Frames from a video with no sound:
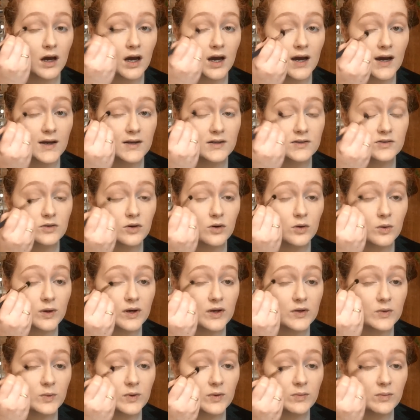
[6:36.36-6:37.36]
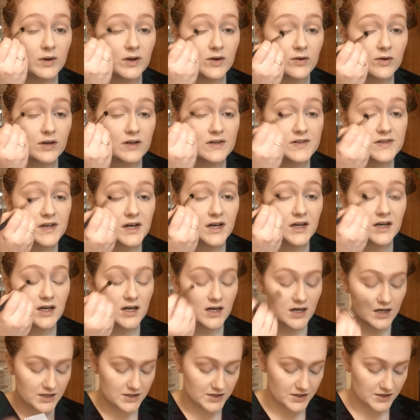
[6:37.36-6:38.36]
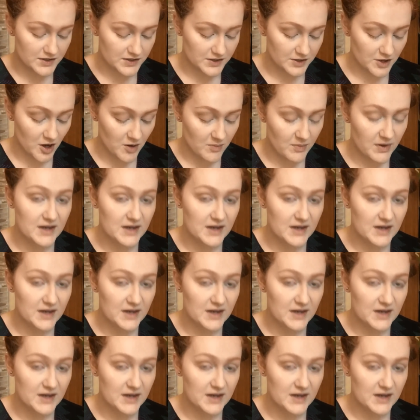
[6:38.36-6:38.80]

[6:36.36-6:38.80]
As always with my crease colour, I just start